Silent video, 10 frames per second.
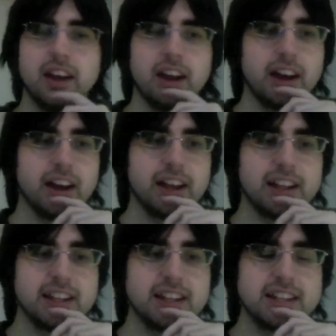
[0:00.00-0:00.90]

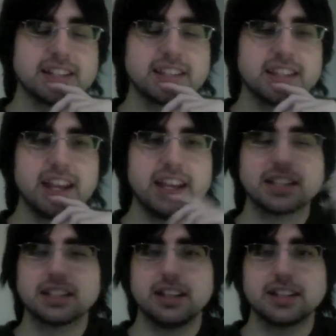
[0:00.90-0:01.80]
And it's
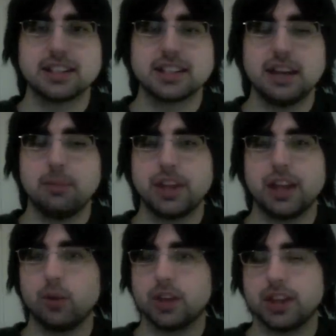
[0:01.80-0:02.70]
the same
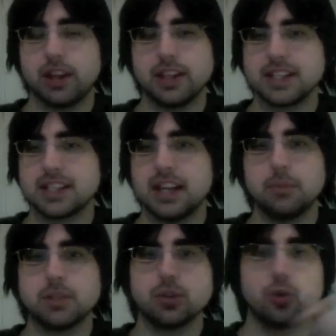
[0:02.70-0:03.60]
thing with this
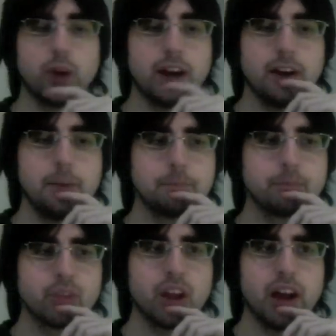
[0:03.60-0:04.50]
game too, where
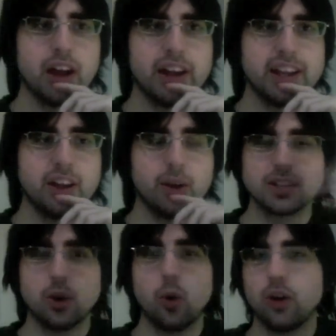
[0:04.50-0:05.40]

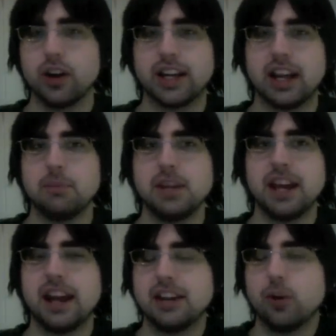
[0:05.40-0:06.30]
it's a horror game,
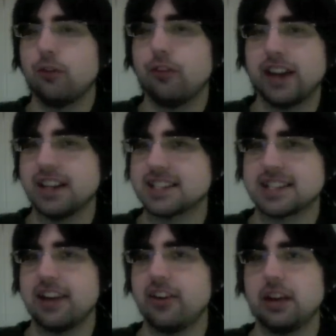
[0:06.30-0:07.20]
yet I don't find it
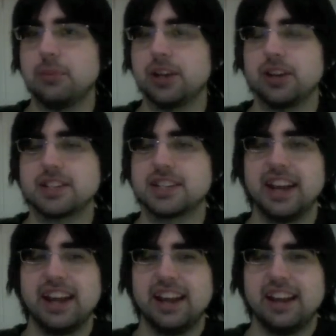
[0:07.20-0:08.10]
scary because
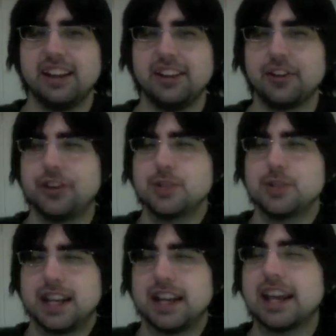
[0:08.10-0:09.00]
you're
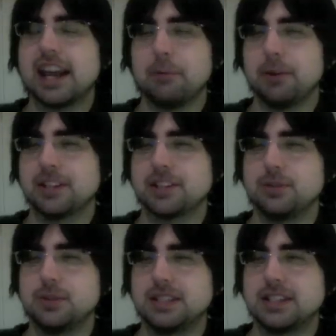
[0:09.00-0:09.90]
using a camera
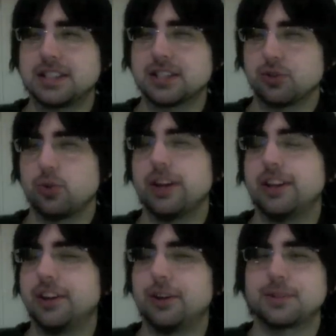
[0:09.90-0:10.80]
to destroy
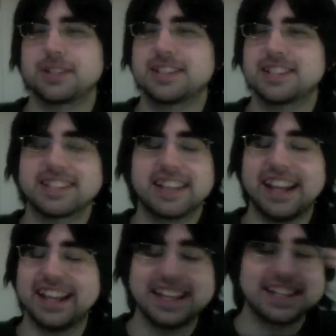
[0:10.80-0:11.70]
ghosts.
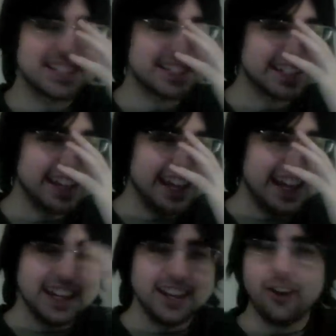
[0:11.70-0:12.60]
Like
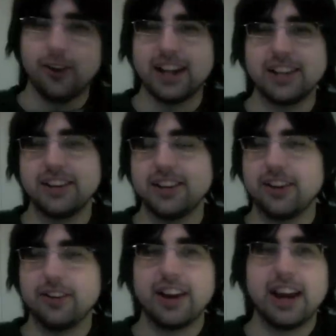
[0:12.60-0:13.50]
and
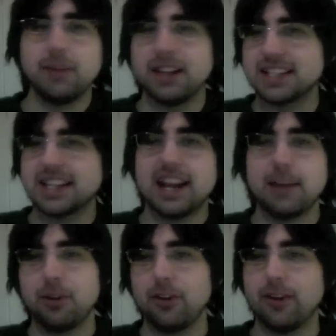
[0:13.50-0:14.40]
you're aiming this
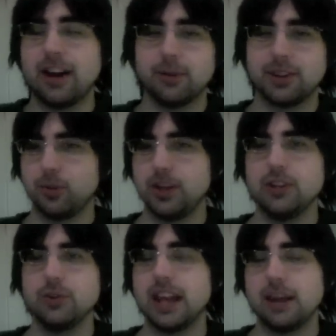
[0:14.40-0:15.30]
camera around with the Wii
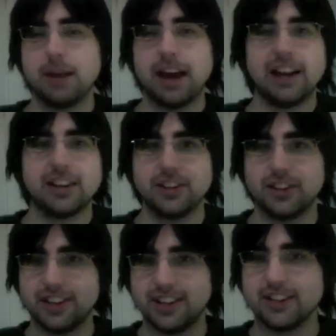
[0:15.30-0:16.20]
U Gamepad, and
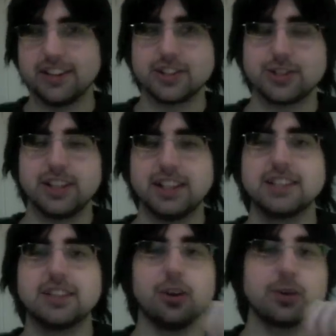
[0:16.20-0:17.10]
you're shooting
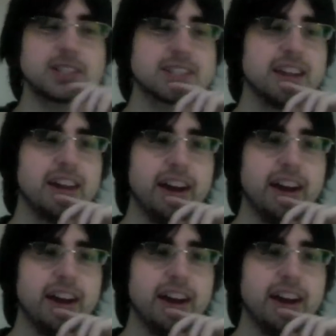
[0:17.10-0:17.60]
these ghosts.